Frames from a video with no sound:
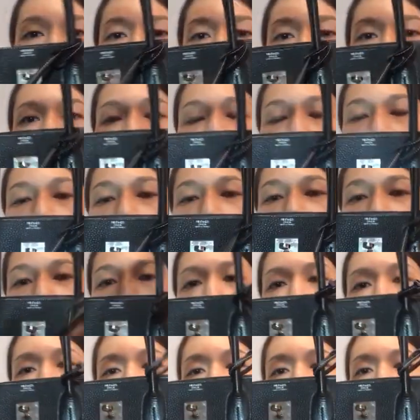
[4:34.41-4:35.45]
This is my
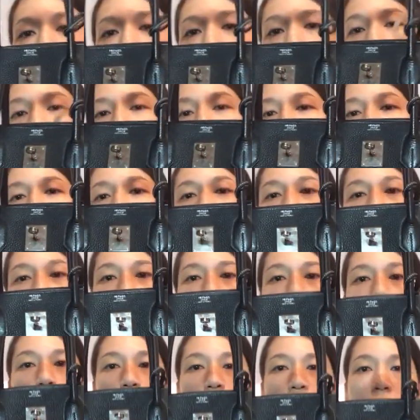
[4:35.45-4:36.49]
Togo,
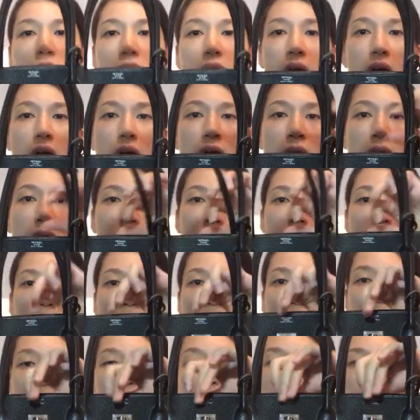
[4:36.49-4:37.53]

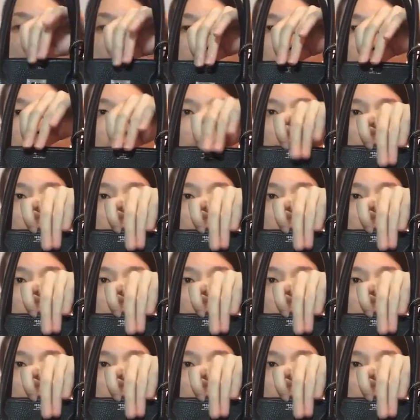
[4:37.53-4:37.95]
again, Birkin